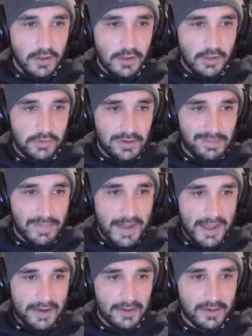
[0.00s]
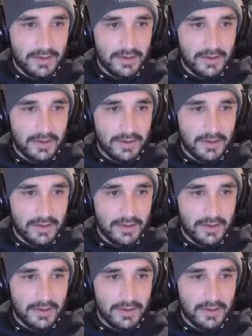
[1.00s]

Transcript: is unpacked.